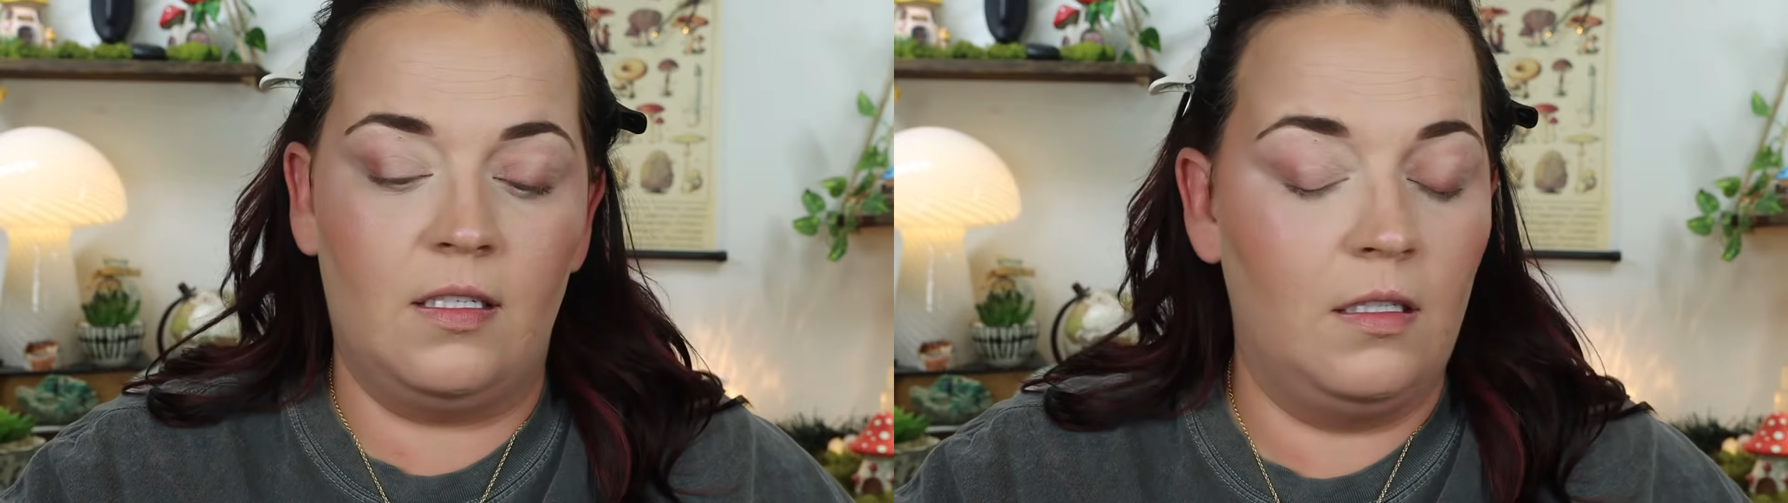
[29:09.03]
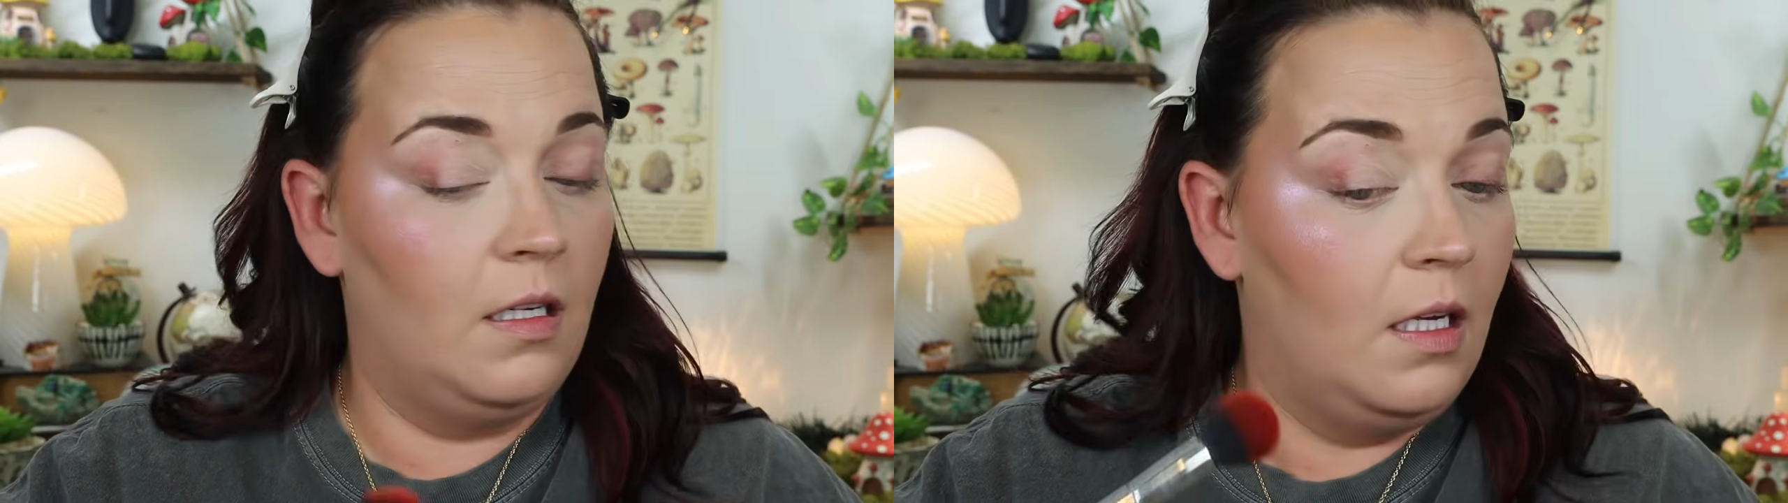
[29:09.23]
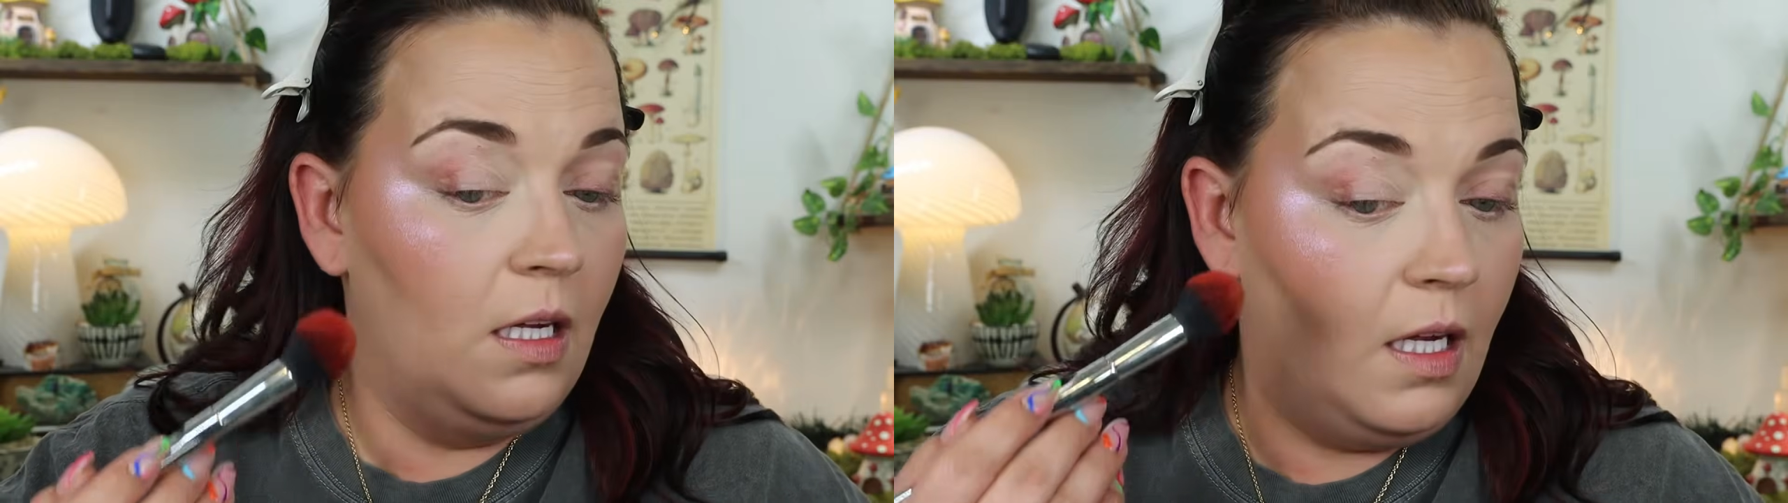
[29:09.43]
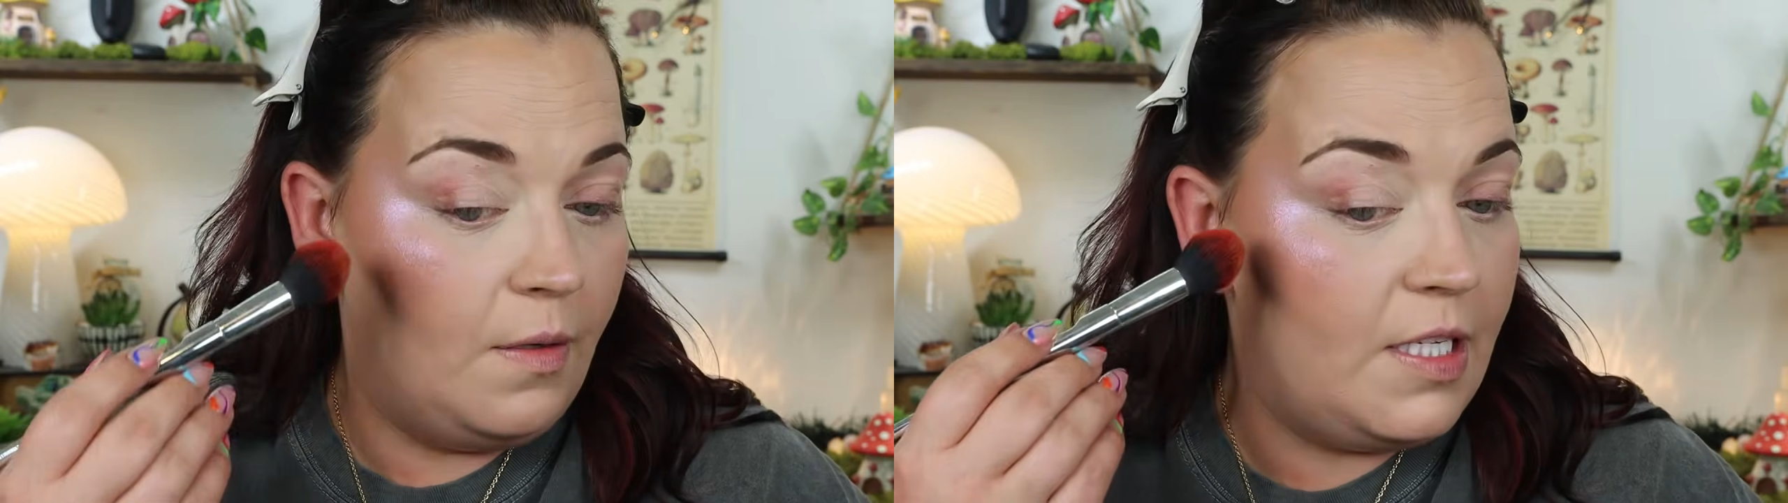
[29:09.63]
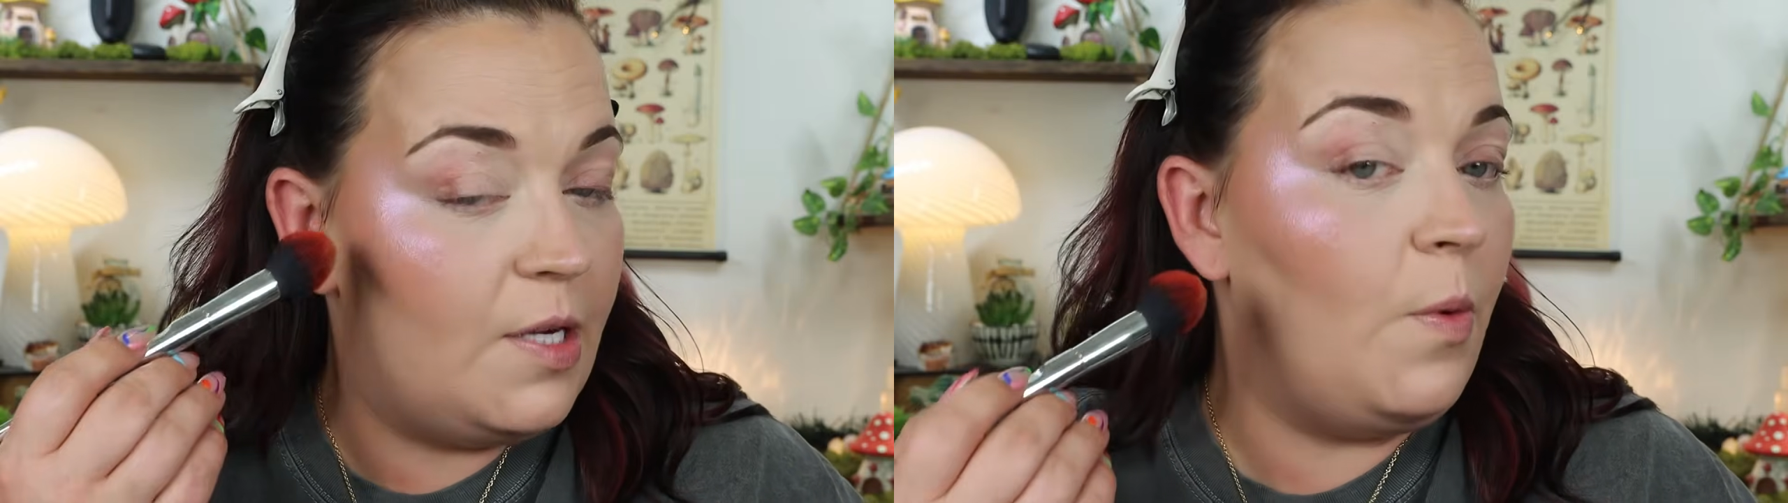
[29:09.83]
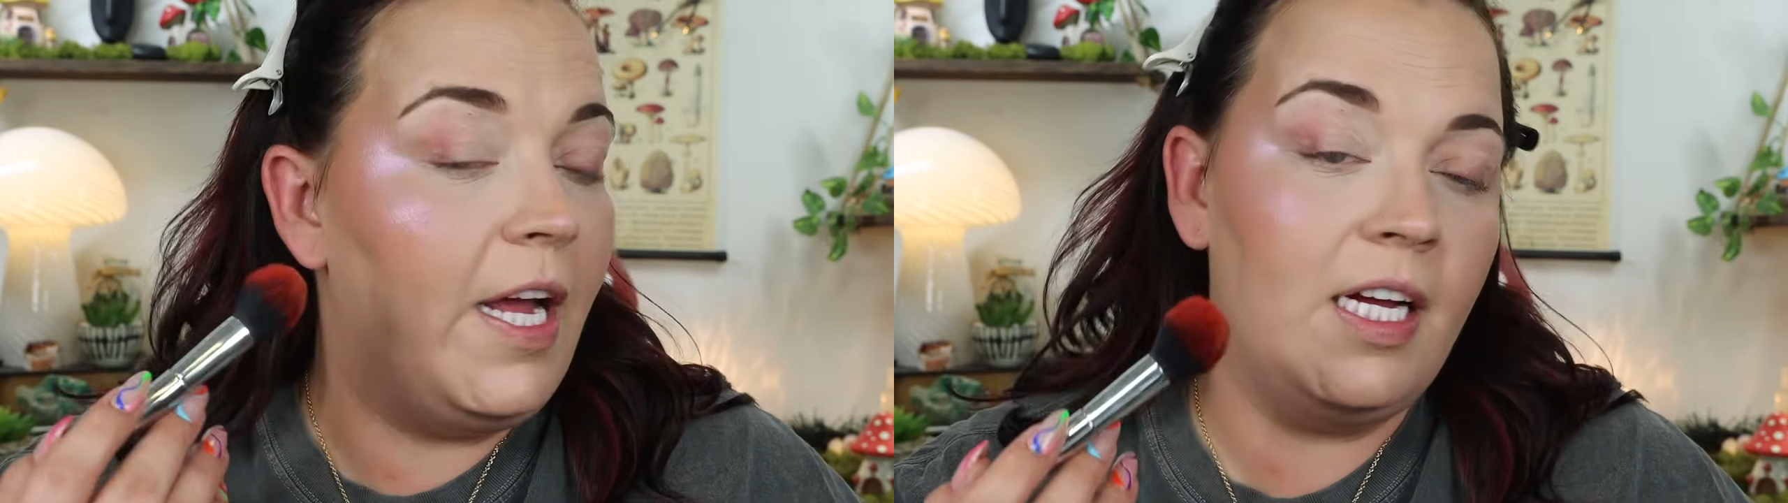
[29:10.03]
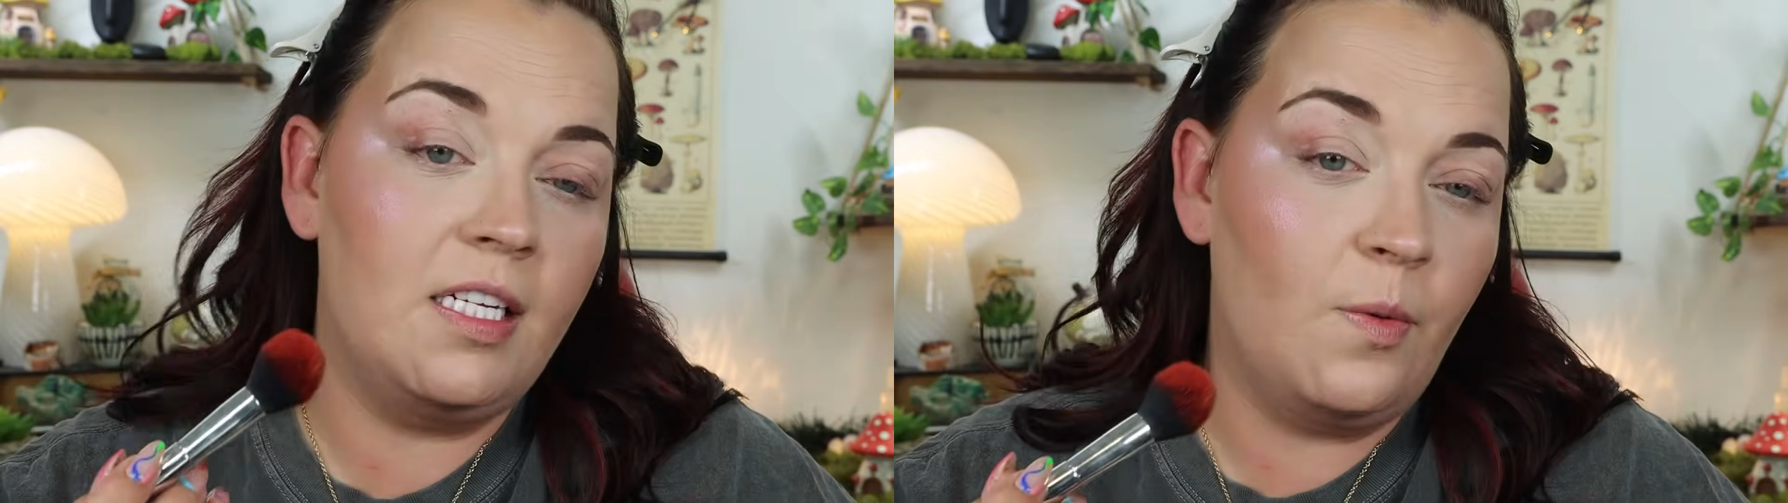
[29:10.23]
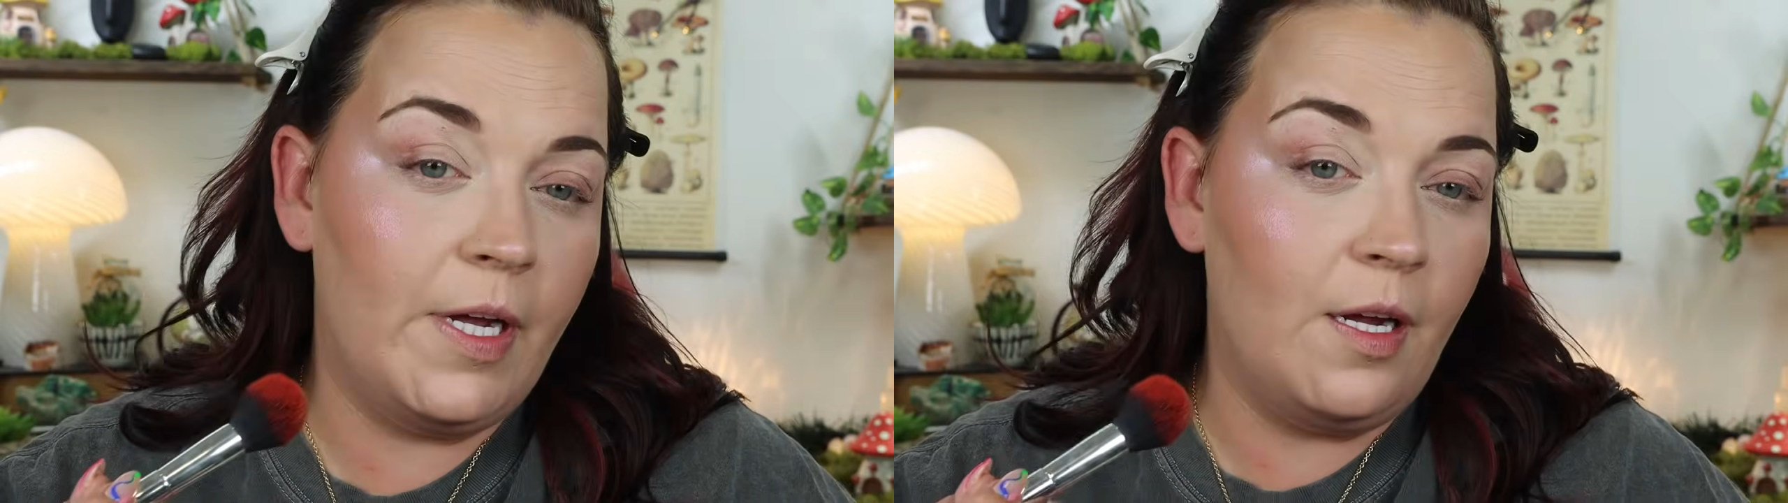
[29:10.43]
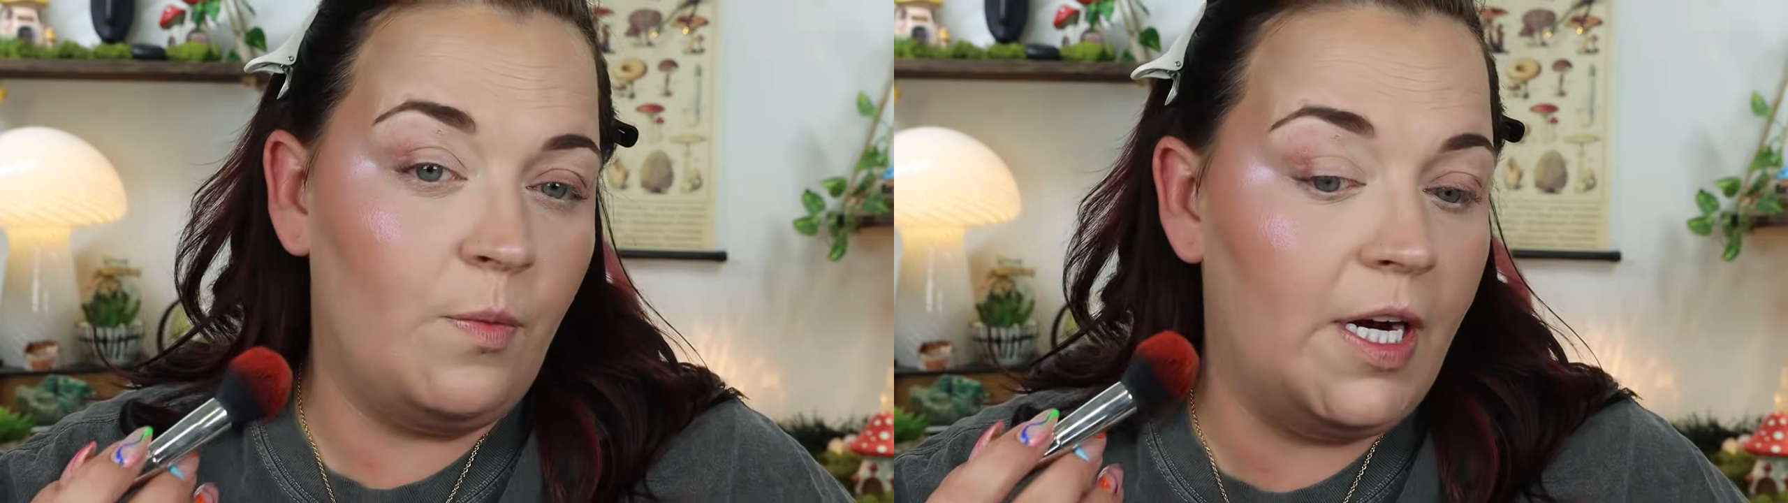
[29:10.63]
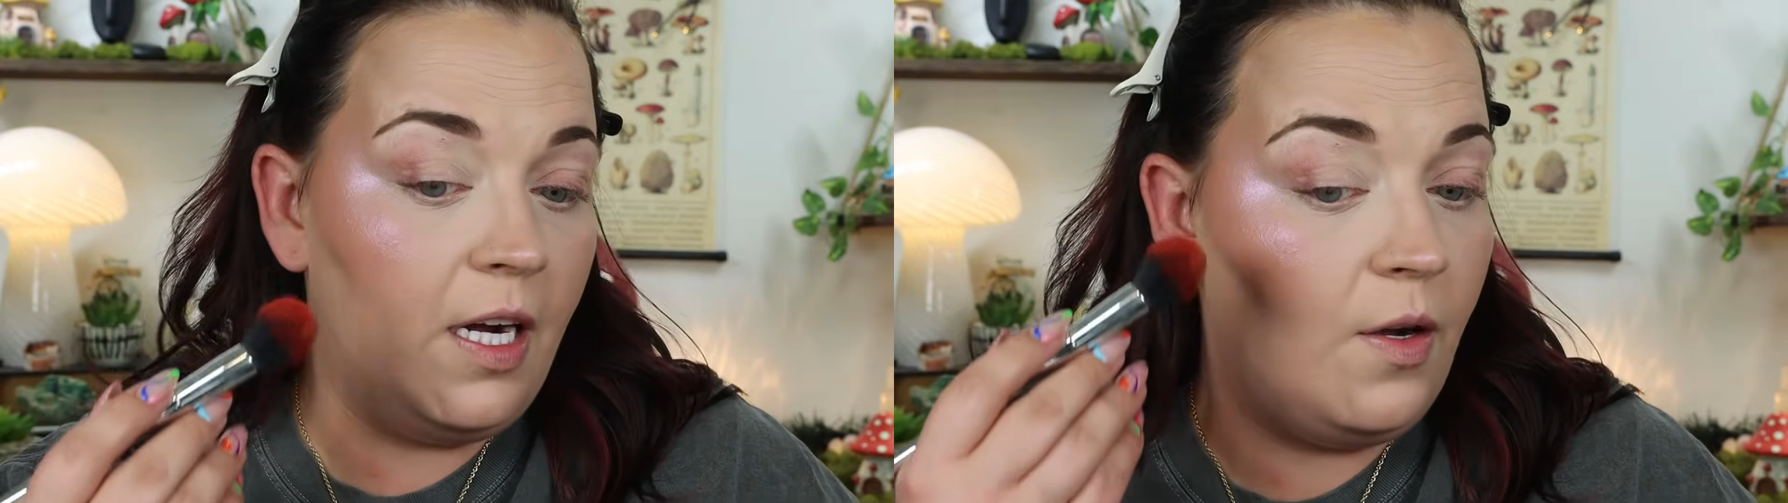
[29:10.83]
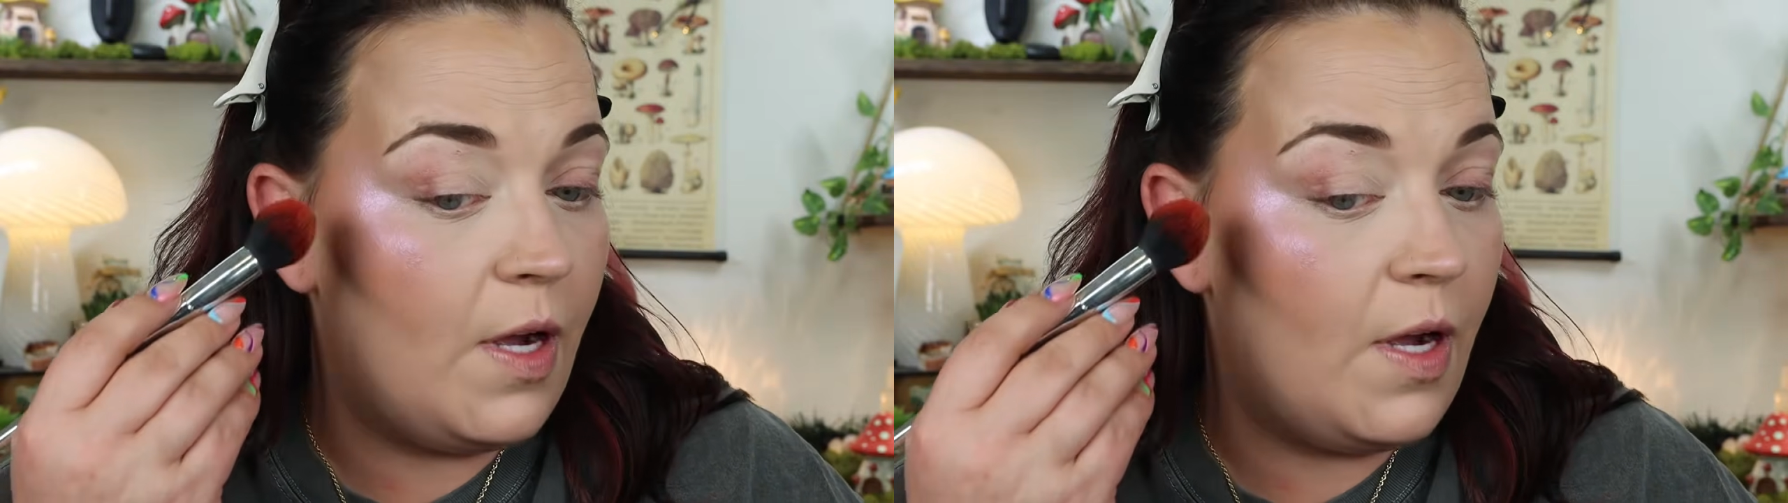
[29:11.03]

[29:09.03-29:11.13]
I was like, wait, is it Wicked Widow?